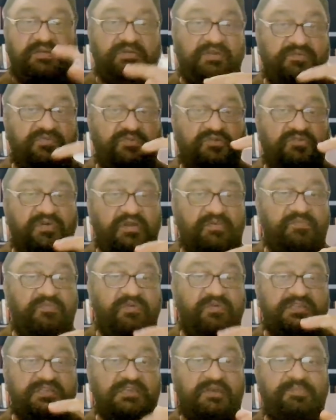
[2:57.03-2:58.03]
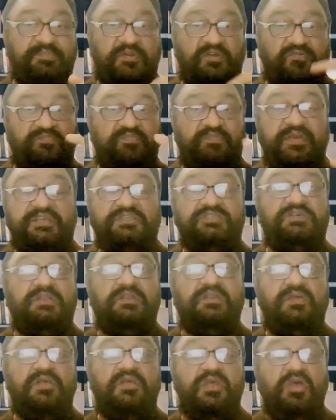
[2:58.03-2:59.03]
I've given you one example of
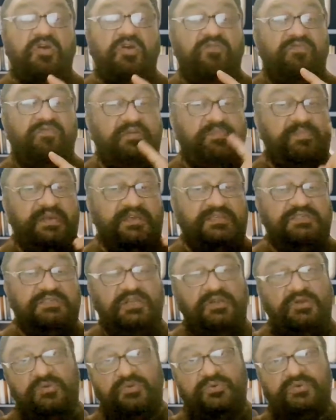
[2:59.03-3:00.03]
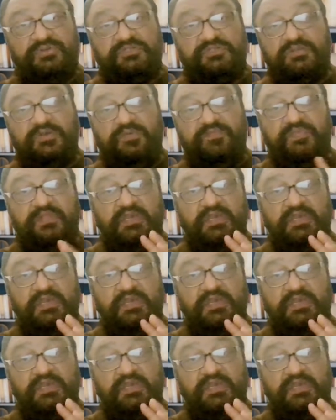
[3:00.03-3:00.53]
Mason, but Mason notes.